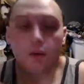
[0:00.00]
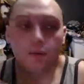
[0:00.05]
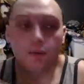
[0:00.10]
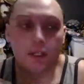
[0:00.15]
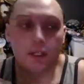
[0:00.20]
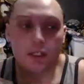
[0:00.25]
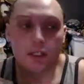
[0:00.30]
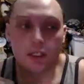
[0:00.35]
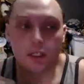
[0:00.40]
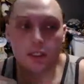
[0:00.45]
if
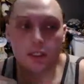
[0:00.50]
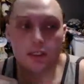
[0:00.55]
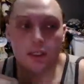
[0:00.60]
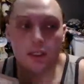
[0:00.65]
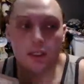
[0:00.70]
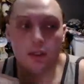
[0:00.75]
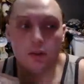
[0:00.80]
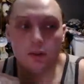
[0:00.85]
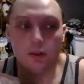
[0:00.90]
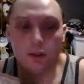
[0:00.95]
I should
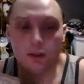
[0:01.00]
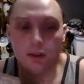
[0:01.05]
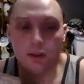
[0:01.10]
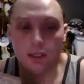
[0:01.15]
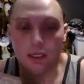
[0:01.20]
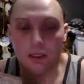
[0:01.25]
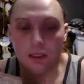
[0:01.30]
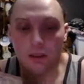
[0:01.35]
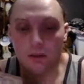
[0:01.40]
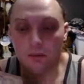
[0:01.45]
continue
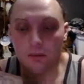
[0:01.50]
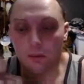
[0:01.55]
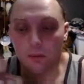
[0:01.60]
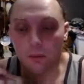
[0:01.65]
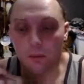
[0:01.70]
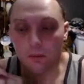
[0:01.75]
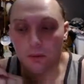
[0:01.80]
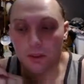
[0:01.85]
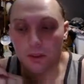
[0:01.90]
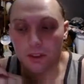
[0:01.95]
talking
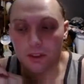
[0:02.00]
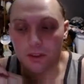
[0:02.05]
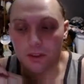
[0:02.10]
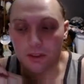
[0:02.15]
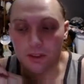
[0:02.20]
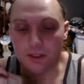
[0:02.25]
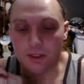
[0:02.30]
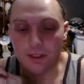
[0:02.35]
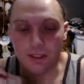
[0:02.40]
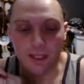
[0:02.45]
or I should
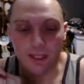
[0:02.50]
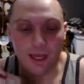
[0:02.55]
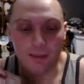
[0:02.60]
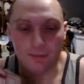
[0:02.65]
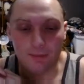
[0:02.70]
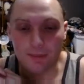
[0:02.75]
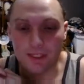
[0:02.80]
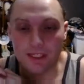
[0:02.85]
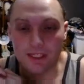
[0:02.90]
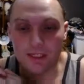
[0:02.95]
just
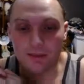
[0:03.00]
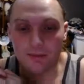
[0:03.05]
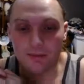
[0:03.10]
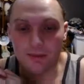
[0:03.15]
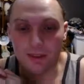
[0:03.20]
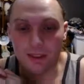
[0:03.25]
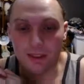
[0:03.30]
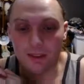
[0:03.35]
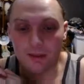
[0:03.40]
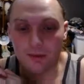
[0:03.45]
stop
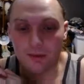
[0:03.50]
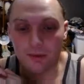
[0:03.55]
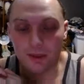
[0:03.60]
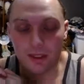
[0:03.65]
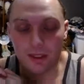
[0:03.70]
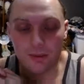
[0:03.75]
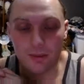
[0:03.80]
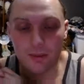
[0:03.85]
the stream